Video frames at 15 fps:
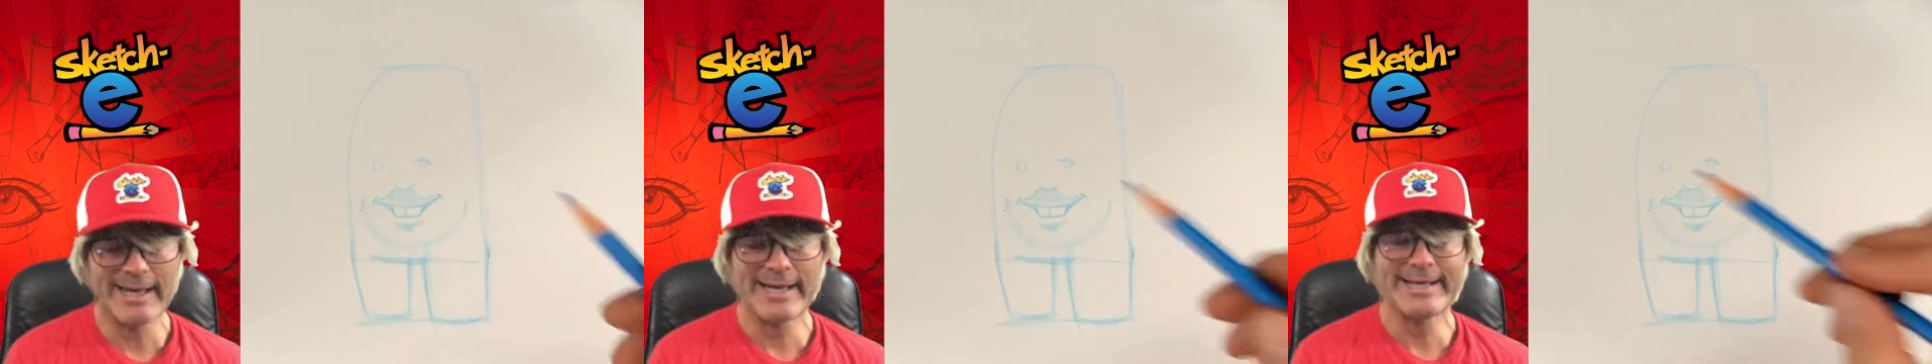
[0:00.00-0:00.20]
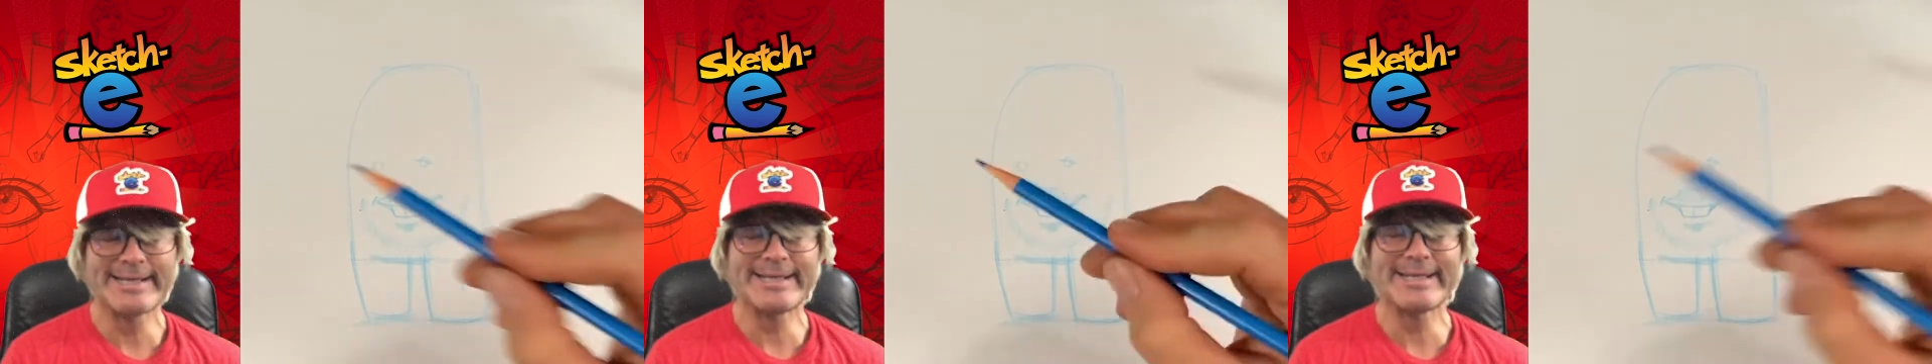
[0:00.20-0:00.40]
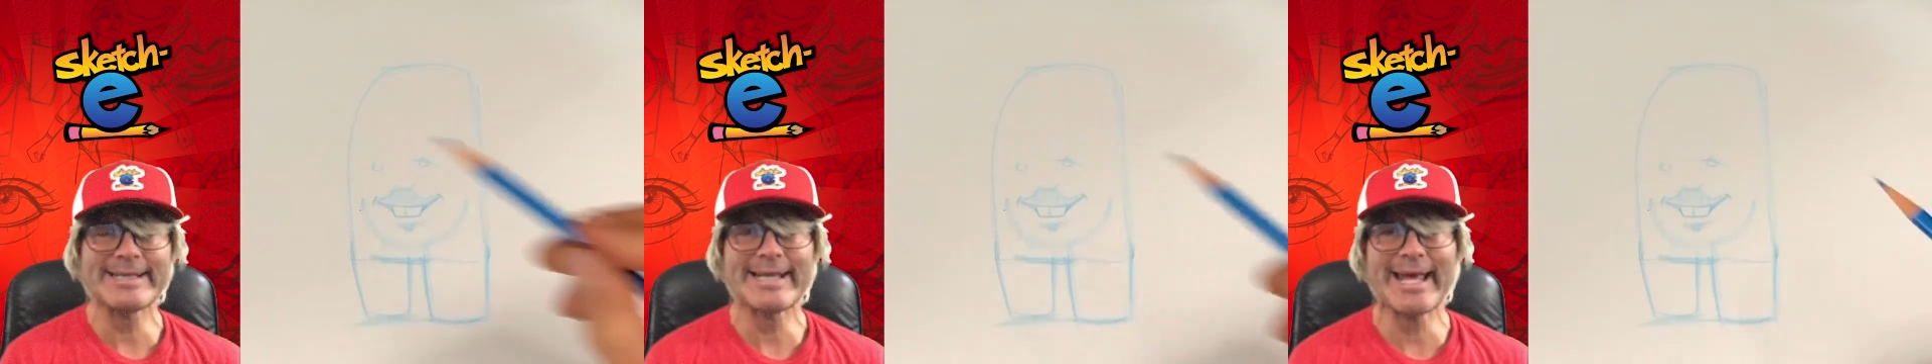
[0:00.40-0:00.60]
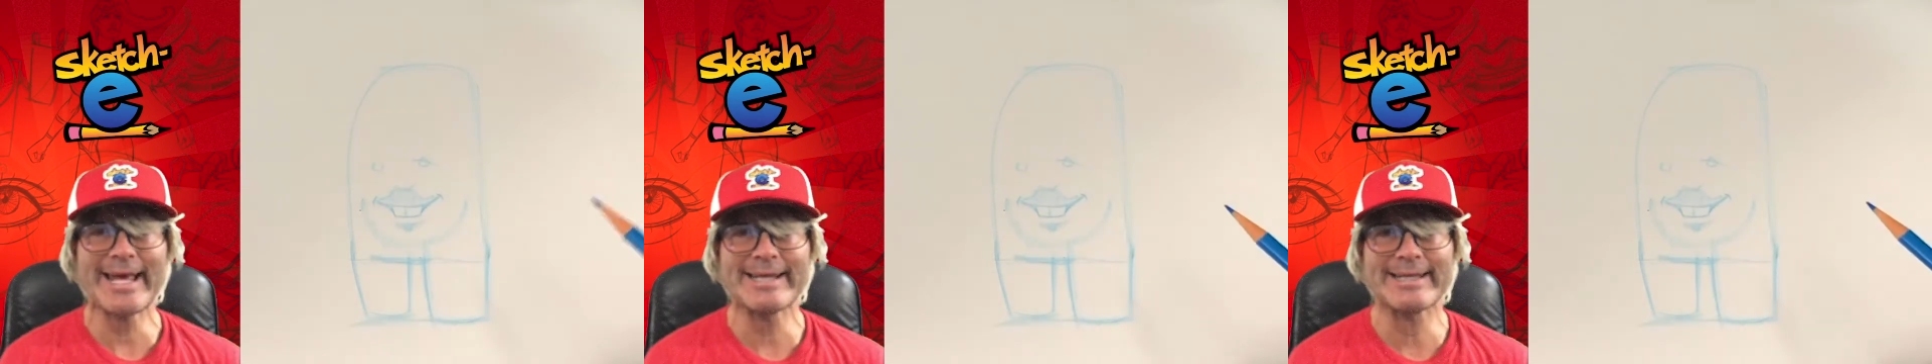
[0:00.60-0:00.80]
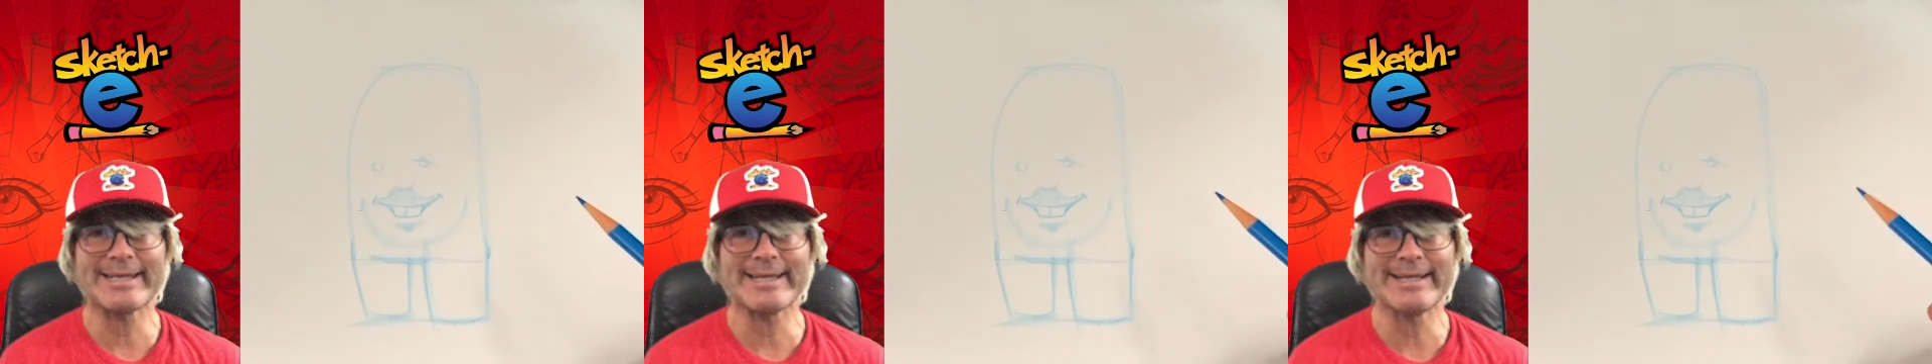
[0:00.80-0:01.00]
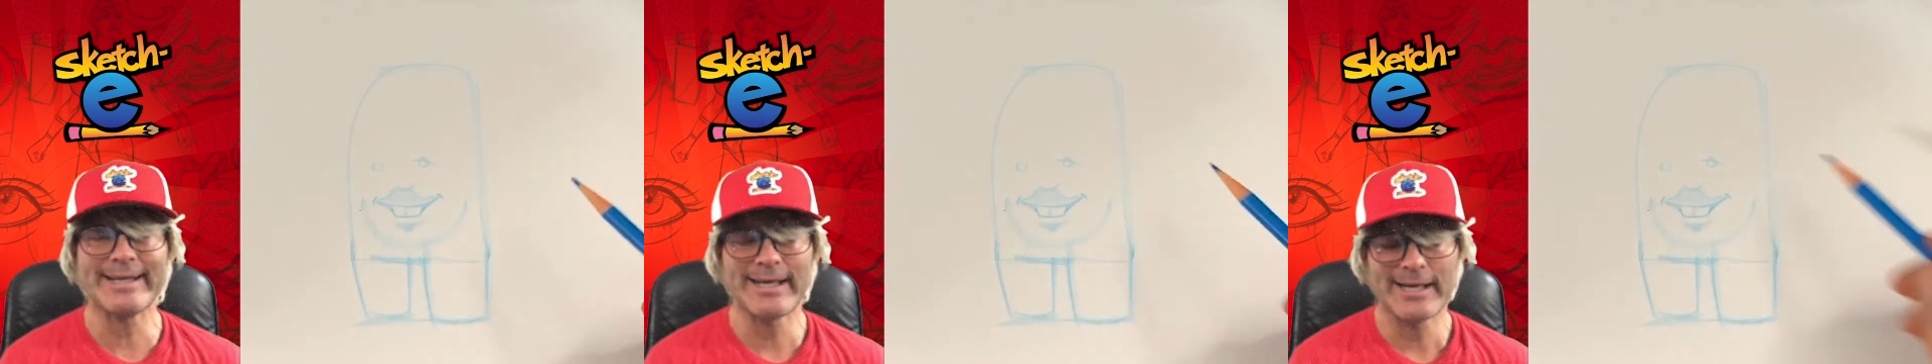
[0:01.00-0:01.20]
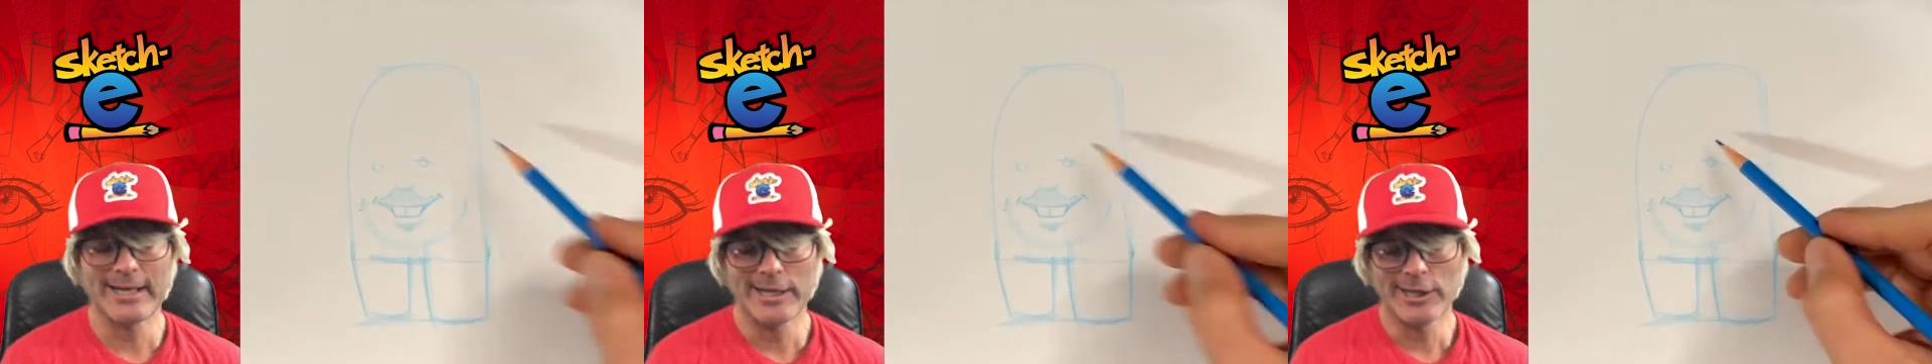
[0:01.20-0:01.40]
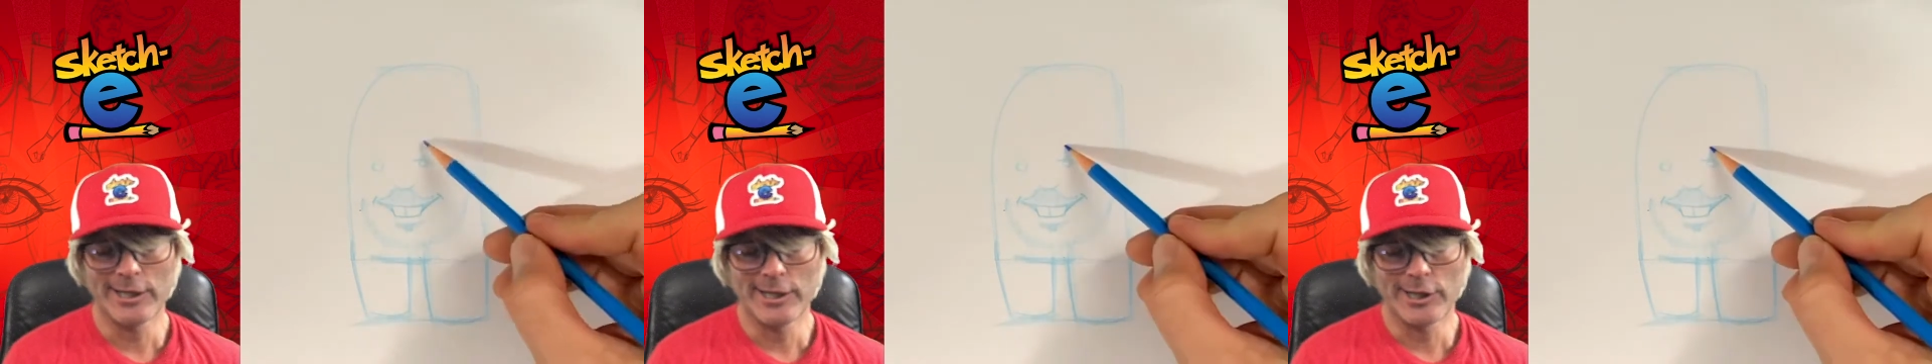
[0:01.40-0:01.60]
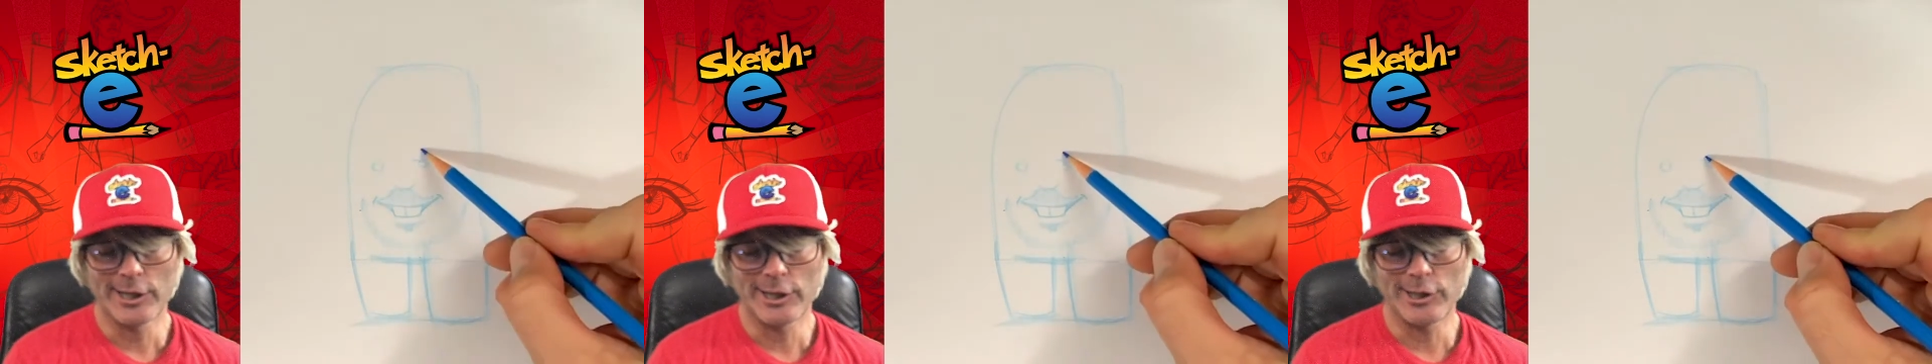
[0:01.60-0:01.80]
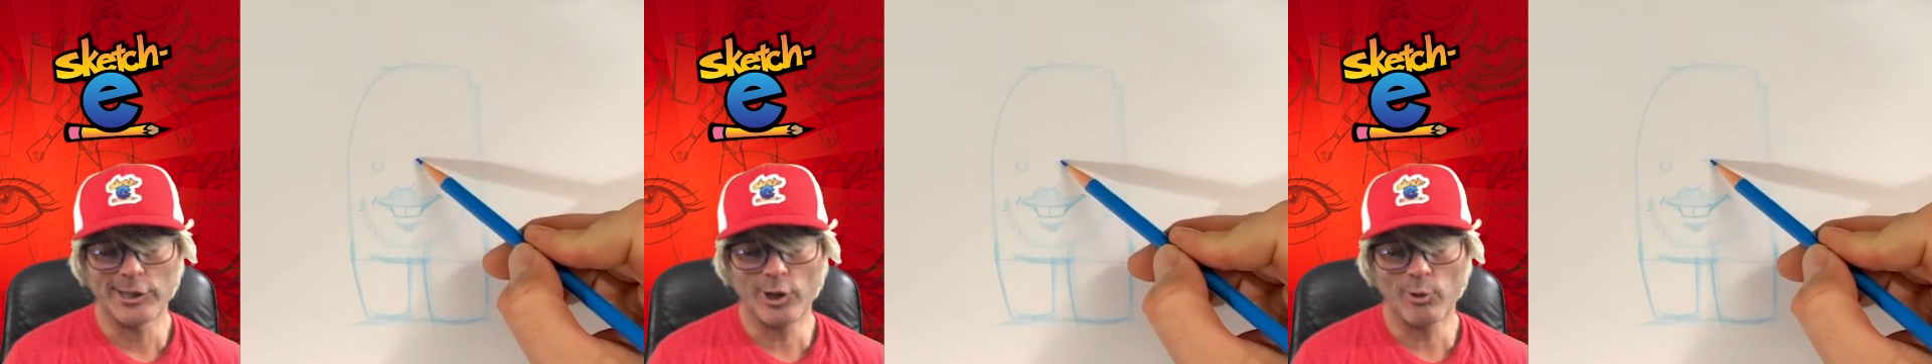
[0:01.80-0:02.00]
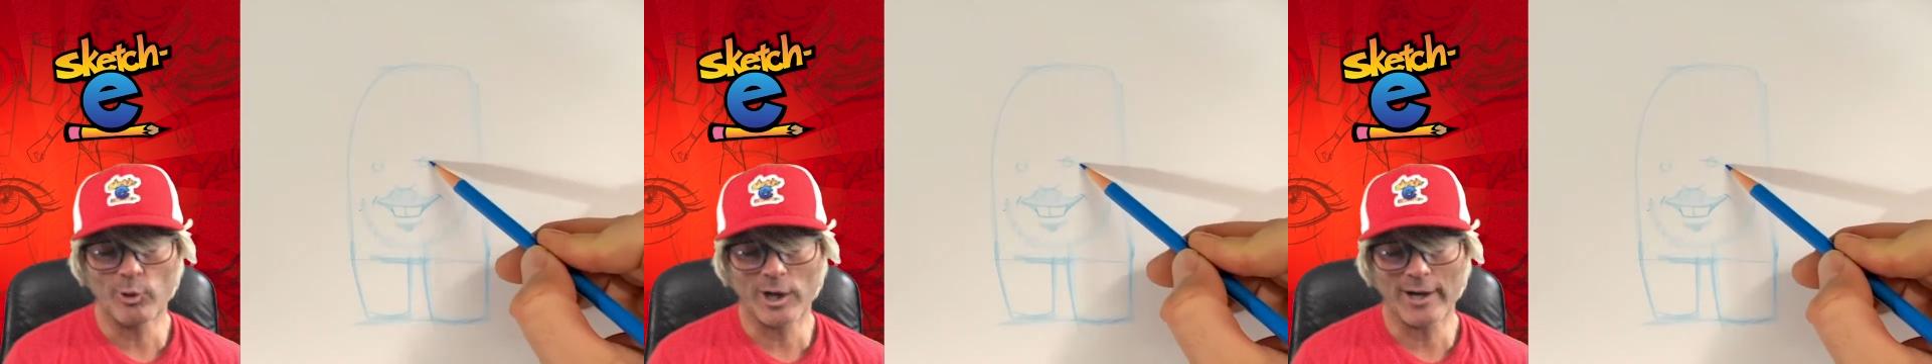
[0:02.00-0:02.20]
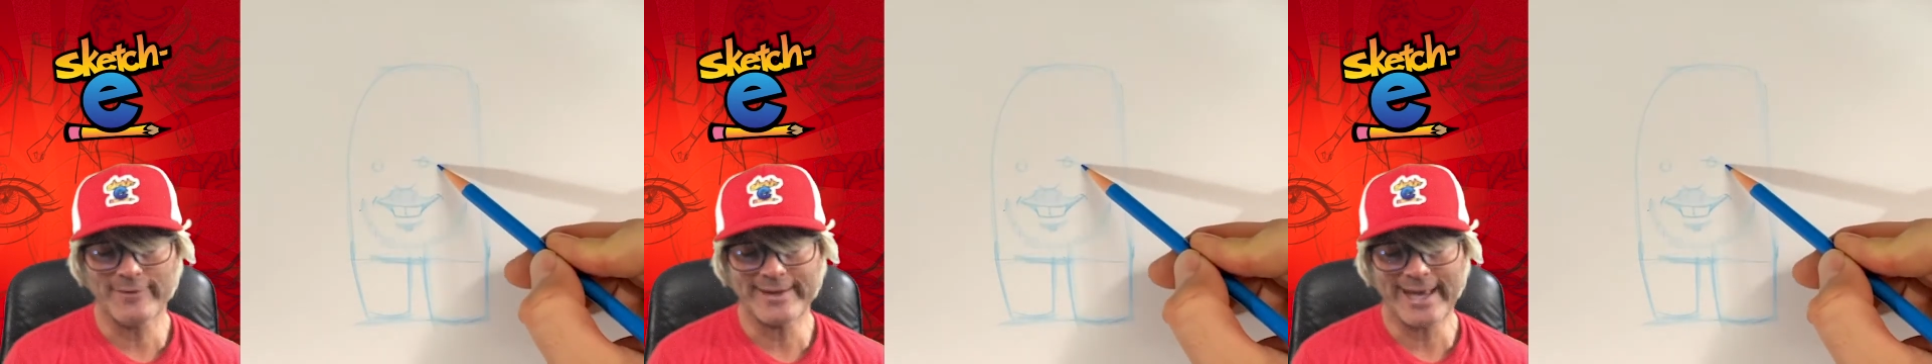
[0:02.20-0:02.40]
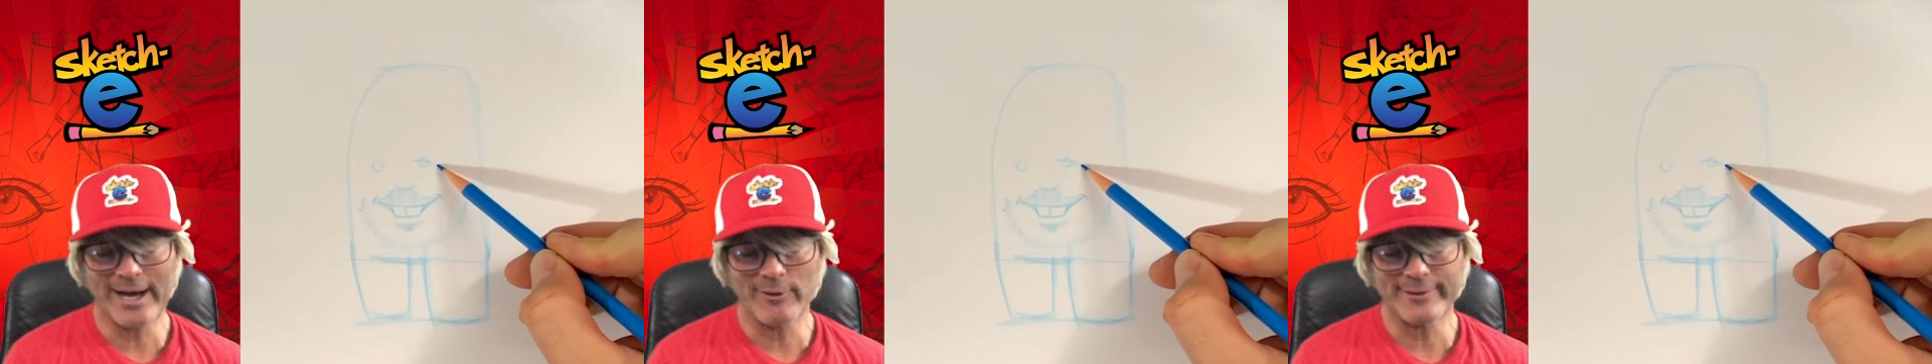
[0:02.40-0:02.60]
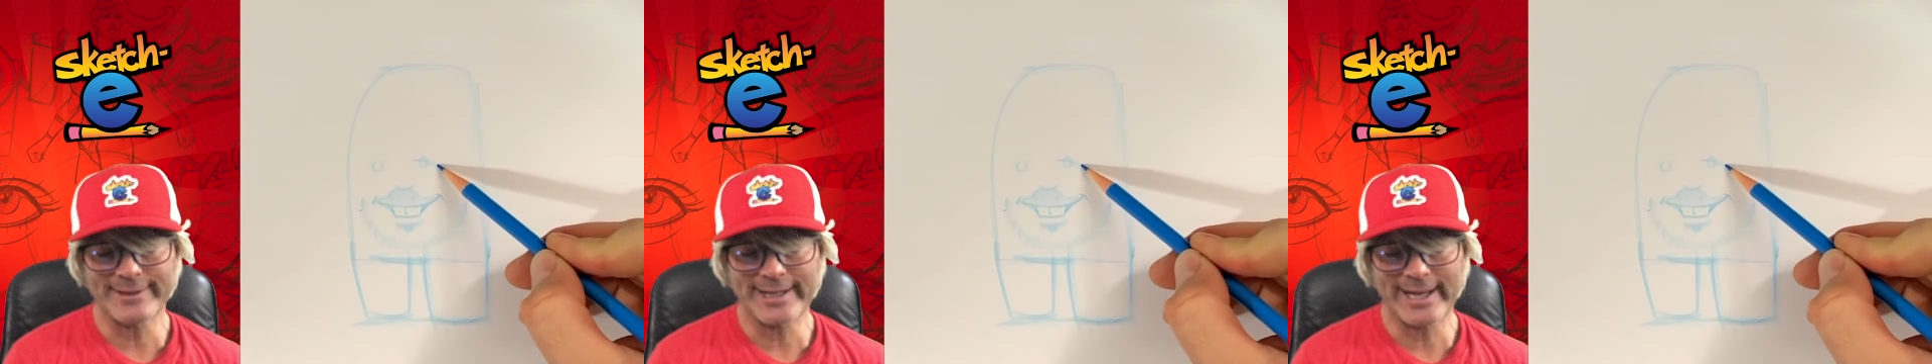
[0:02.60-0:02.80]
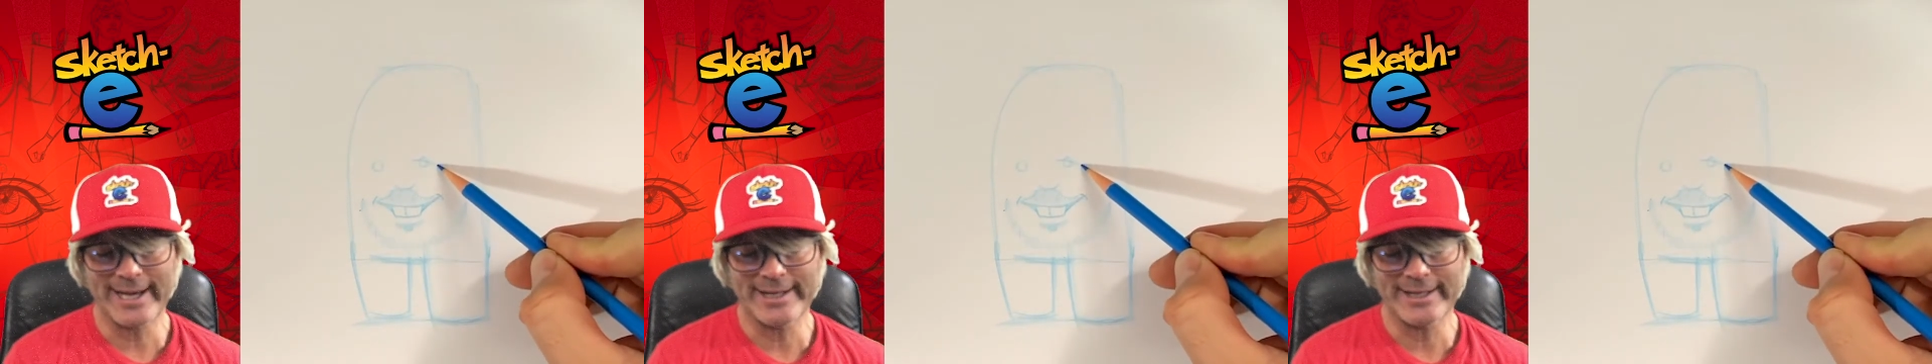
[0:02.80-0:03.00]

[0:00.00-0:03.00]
slanted lower on the outside